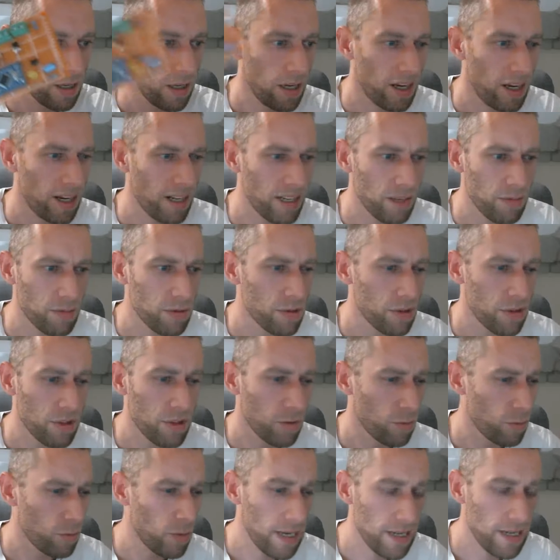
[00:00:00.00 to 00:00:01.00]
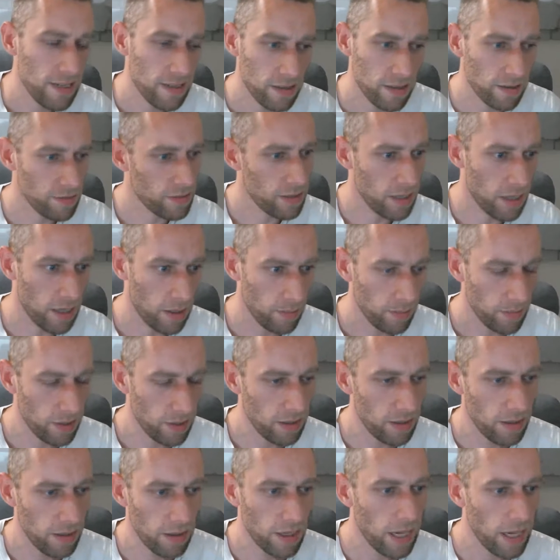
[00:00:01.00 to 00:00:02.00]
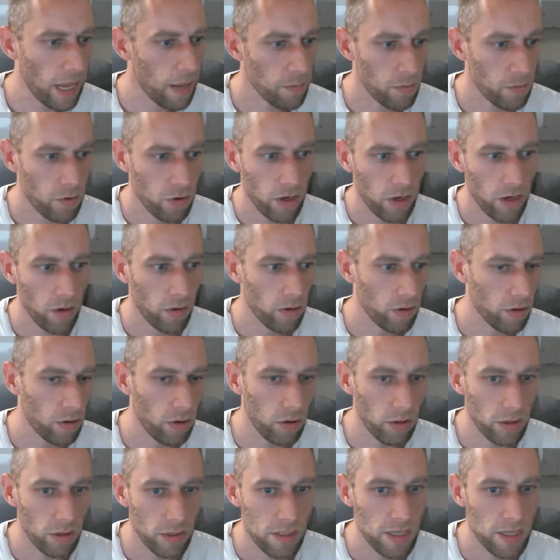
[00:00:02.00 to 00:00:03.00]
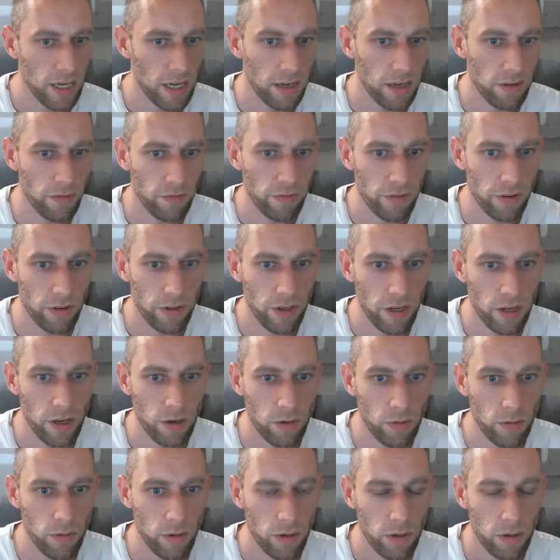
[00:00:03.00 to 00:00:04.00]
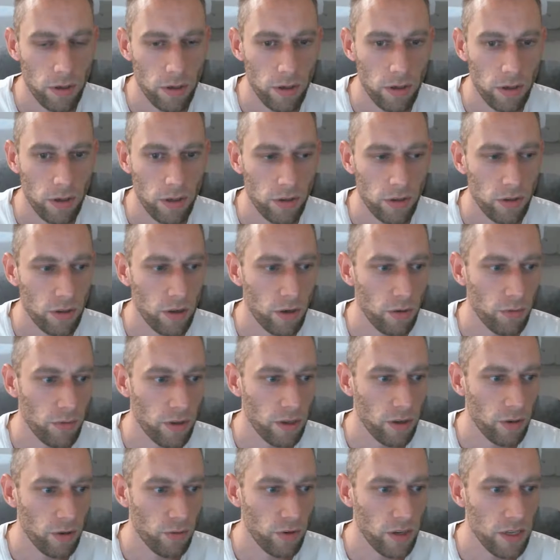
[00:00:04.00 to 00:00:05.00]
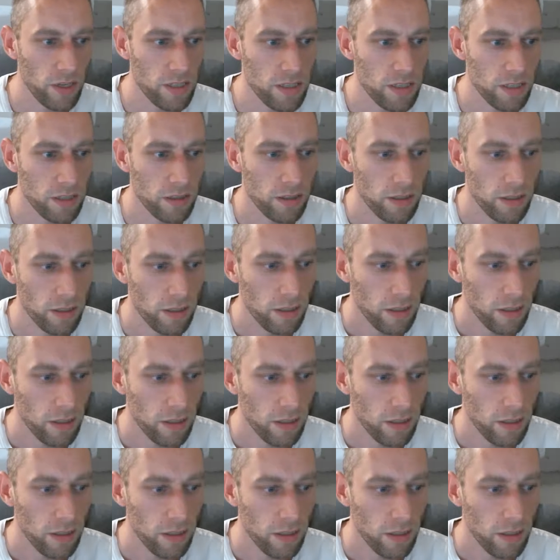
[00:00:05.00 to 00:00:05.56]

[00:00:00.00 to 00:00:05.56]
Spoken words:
and it was just a waste of time. They kept triggering all the time for no real reason.